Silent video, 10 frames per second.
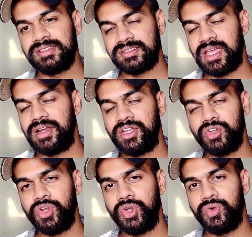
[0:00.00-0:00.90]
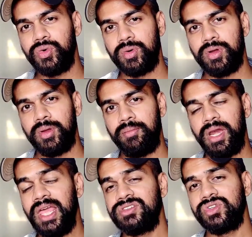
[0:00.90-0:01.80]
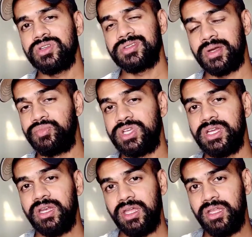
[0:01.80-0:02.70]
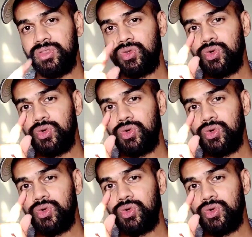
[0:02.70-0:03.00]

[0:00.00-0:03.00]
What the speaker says: is that you need to place your subject in